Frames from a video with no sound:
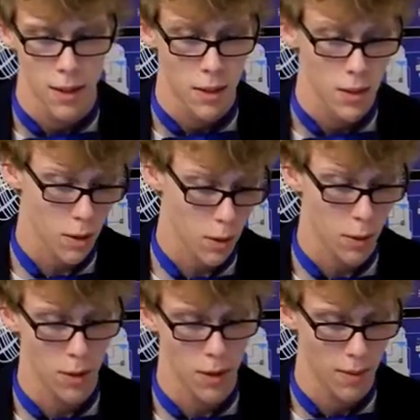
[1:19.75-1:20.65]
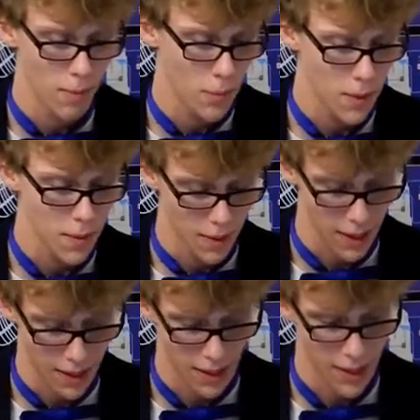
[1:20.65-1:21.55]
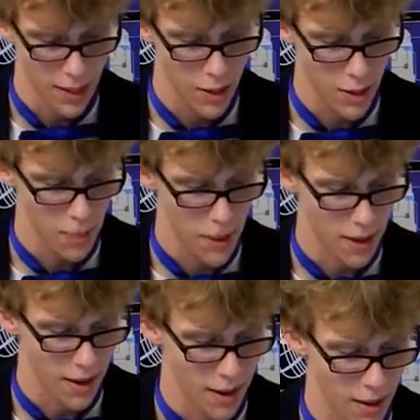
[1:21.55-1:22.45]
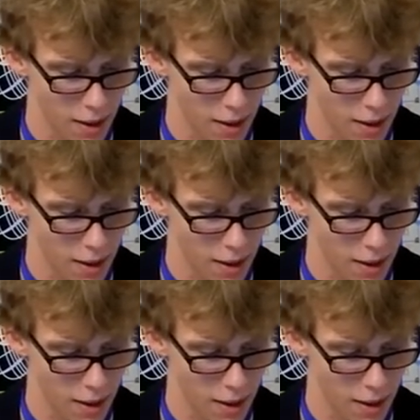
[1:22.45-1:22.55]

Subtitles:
So, yeah, he didn't just spend it on